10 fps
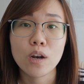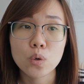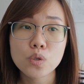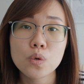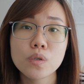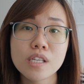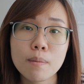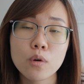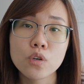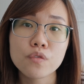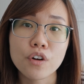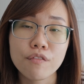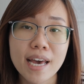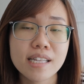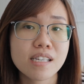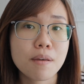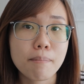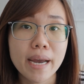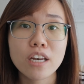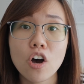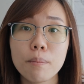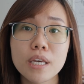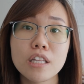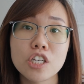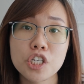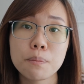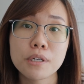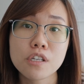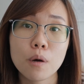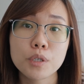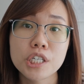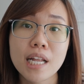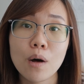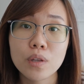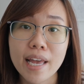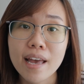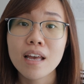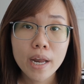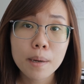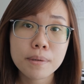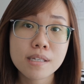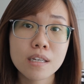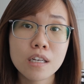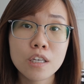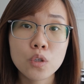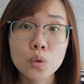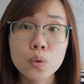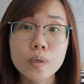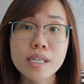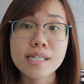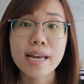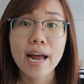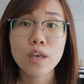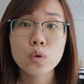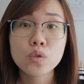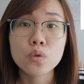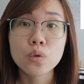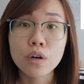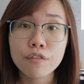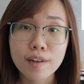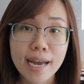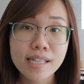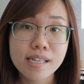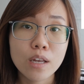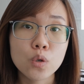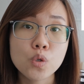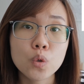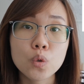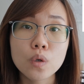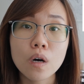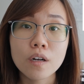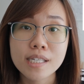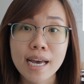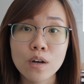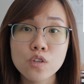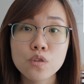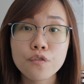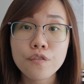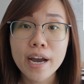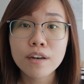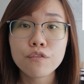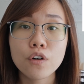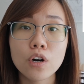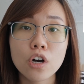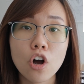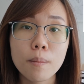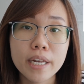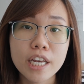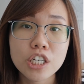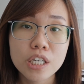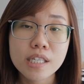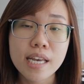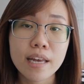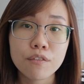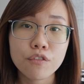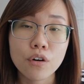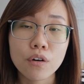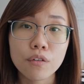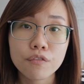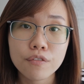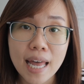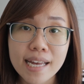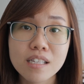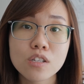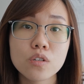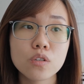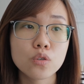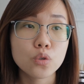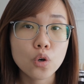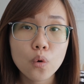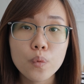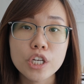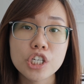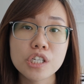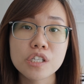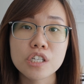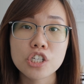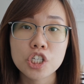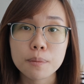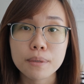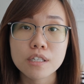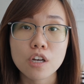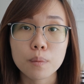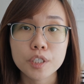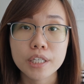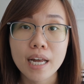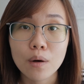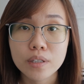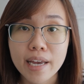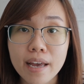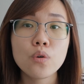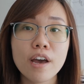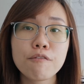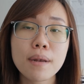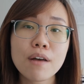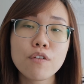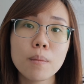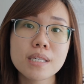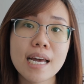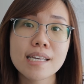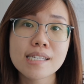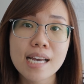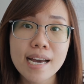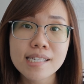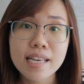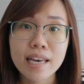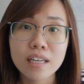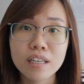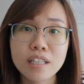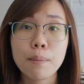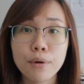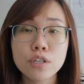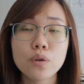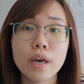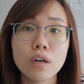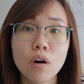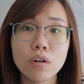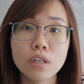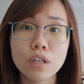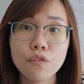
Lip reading: and also same goes for flights, it might not be the cheapest option out there. What I personally do is that I use Google Flights and also Google Hotels to find for accommodations and for flights to know which is the cheapest option out there. You have platforms like Skyscanner that brings together all the